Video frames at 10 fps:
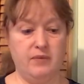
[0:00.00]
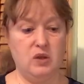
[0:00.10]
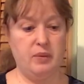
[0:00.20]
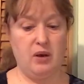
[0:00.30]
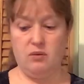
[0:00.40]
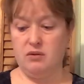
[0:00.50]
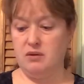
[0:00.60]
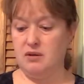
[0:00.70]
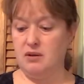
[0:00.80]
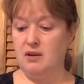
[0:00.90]
Tomatoes.
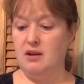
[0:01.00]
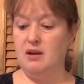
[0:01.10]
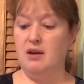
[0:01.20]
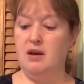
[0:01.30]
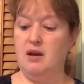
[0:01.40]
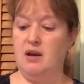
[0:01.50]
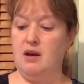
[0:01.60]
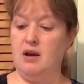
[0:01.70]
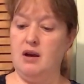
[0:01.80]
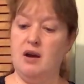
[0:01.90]

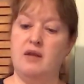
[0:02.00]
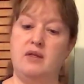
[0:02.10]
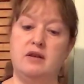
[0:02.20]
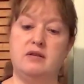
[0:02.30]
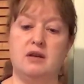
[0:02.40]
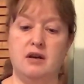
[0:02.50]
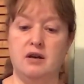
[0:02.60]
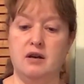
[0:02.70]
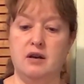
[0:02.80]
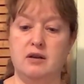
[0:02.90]
And this
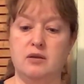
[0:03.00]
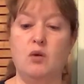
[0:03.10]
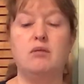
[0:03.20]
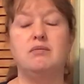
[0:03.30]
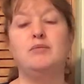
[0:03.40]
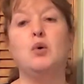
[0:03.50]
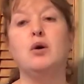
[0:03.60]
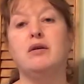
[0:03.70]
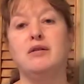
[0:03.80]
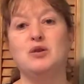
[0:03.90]
is,
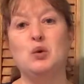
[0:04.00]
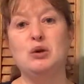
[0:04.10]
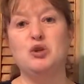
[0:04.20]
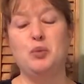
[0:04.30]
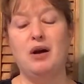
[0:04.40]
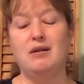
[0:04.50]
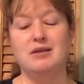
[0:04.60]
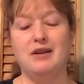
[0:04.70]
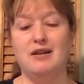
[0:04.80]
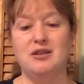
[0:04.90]
more orange
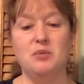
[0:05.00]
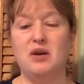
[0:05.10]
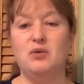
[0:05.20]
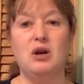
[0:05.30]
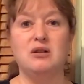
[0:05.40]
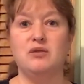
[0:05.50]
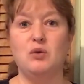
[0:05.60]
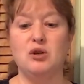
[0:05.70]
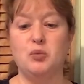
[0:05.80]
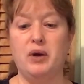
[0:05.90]
bells. Yes, I'm going to have lots of
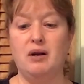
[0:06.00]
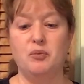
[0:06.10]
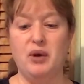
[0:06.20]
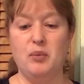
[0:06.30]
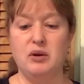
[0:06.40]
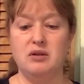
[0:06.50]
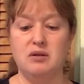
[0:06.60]
orange bell peppers.